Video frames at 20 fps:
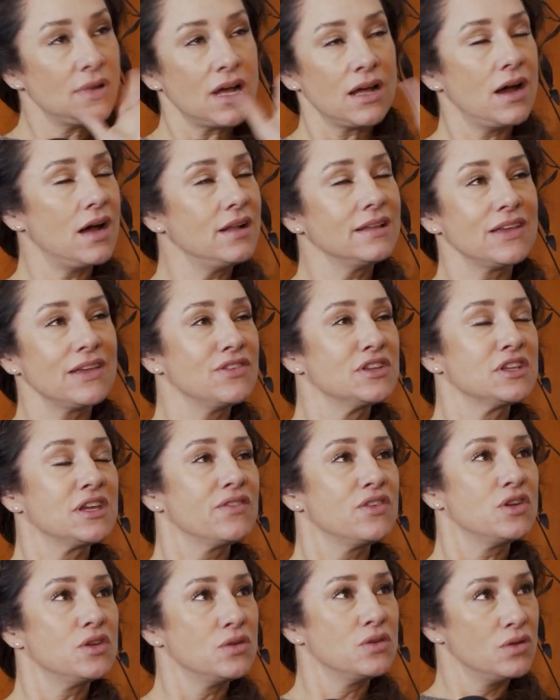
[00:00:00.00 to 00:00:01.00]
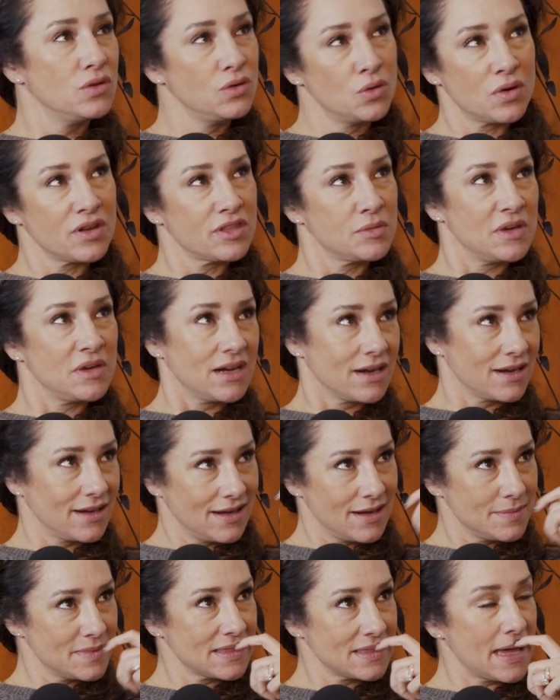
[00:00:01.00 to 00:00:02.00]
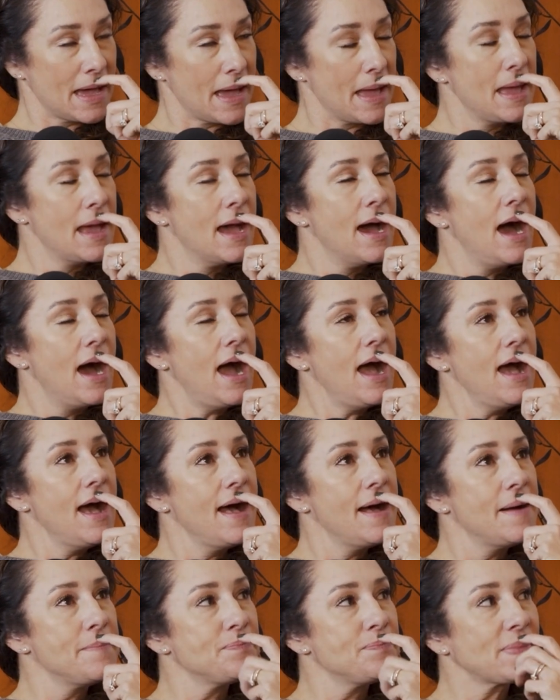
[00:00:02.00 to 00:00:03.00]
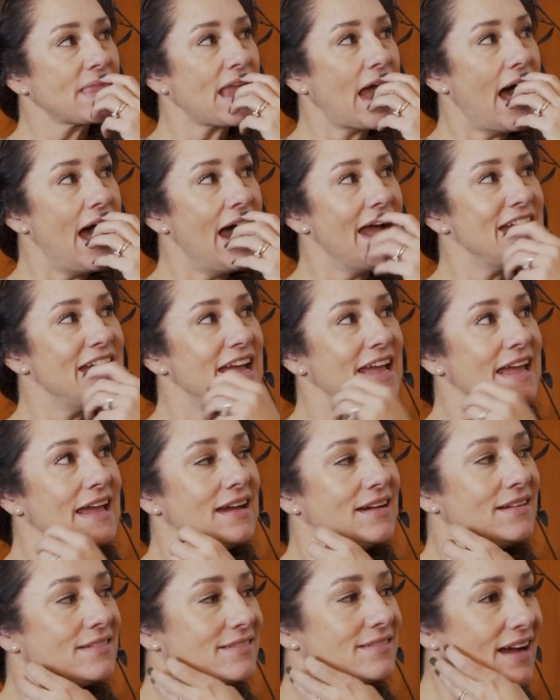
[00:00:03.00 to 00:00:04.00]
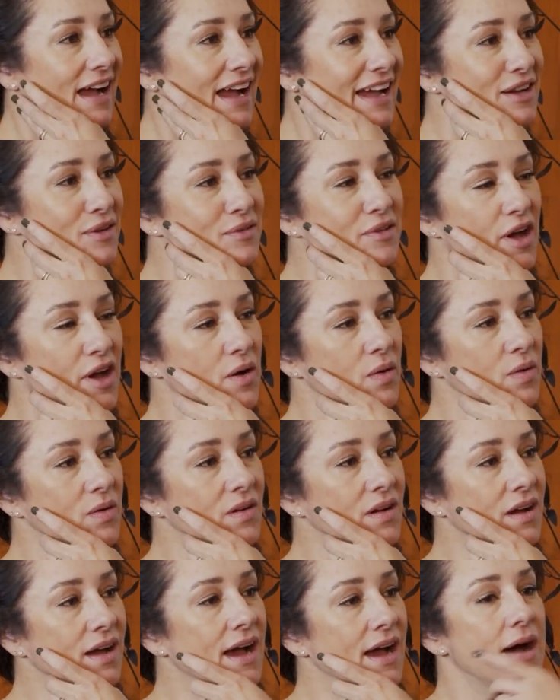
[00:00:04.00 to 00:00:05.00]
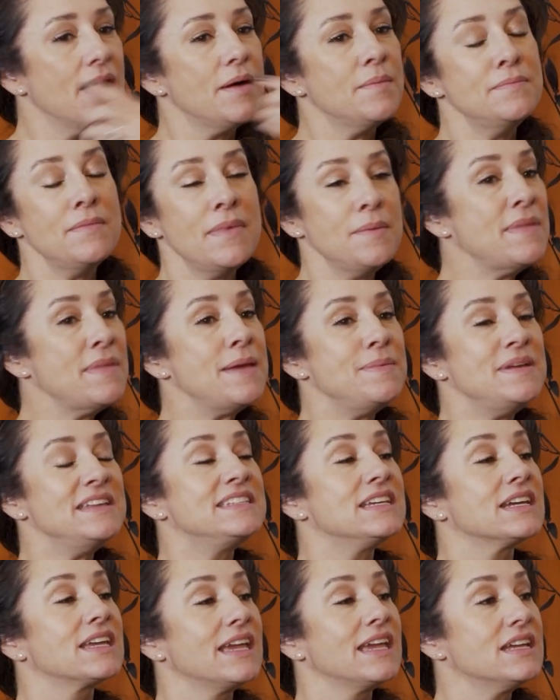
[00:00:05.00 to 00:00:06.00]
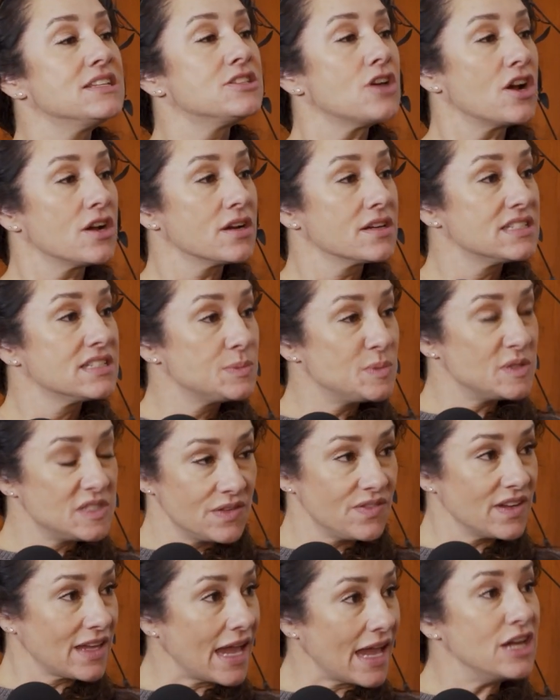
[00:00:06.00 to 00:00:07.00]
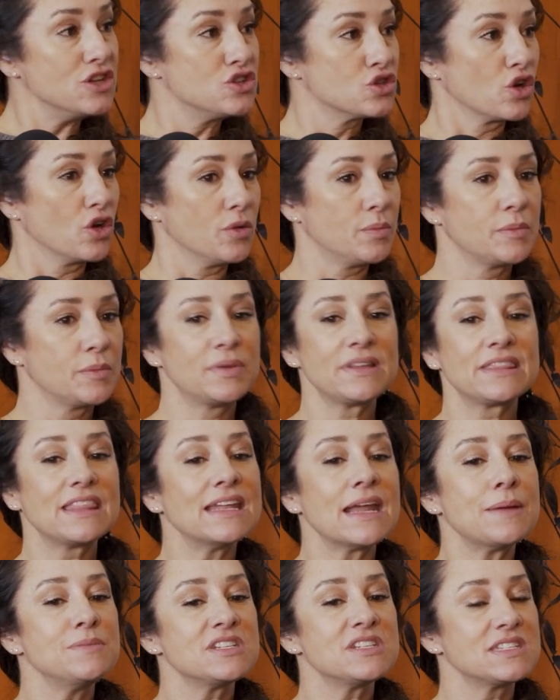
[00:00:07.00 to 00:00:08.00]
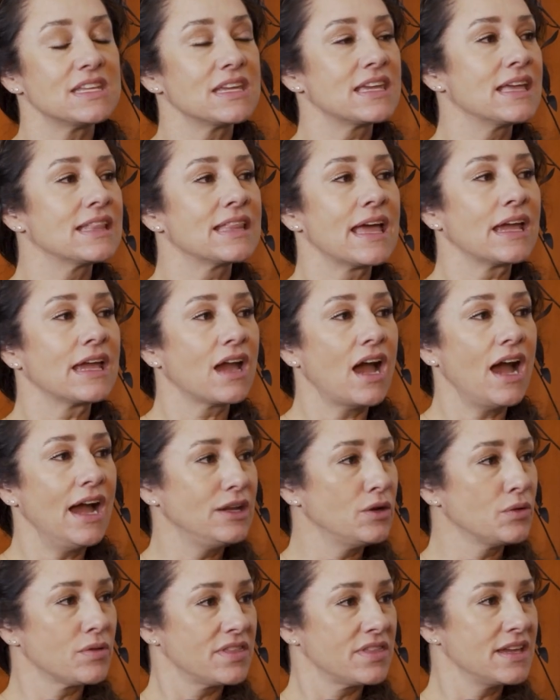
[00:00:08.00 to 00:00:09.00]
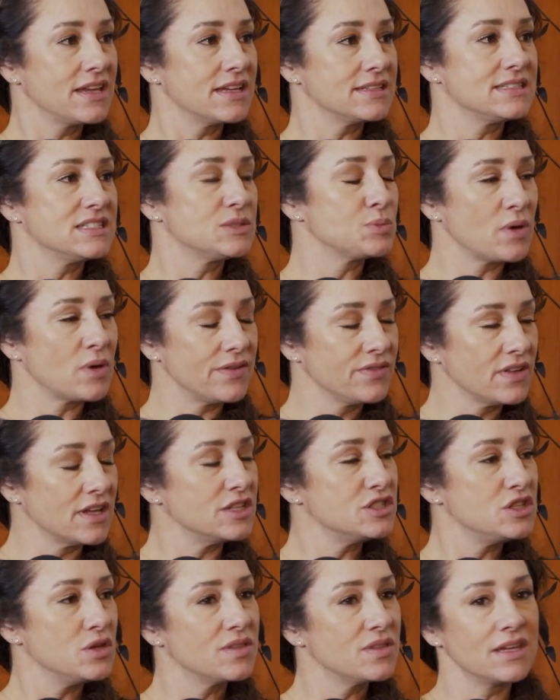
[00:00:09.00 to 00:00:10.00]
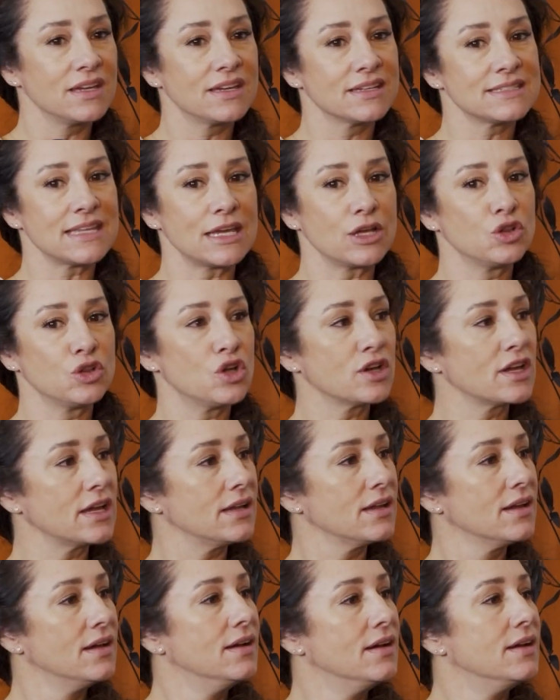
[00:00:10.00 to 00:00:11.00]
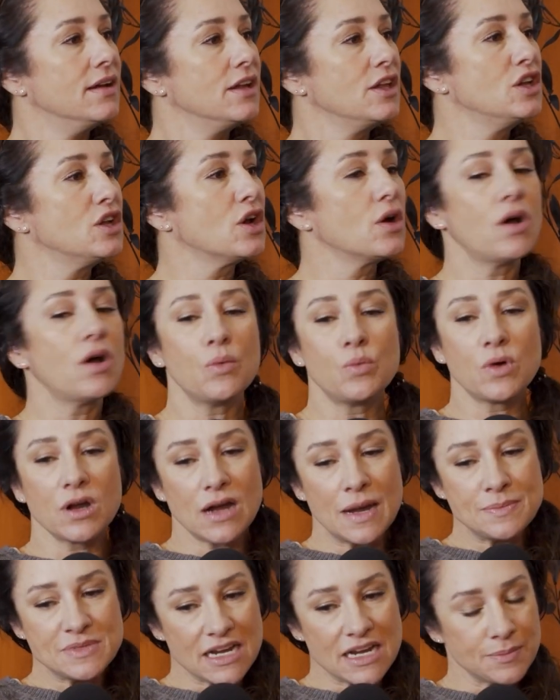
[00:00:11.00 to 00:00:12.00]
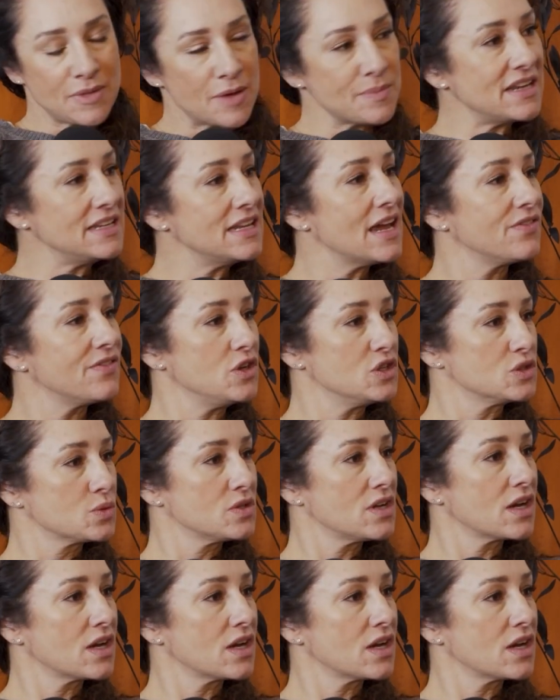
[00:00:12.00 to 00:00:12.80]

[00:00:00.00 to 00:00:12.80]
I'll even give you North America. How about that? I don't know. Maybe to kids our specific age group, but then I'm just thinking like I don't think it's as prevalent as you think, because like look at I'm talking about my nephews.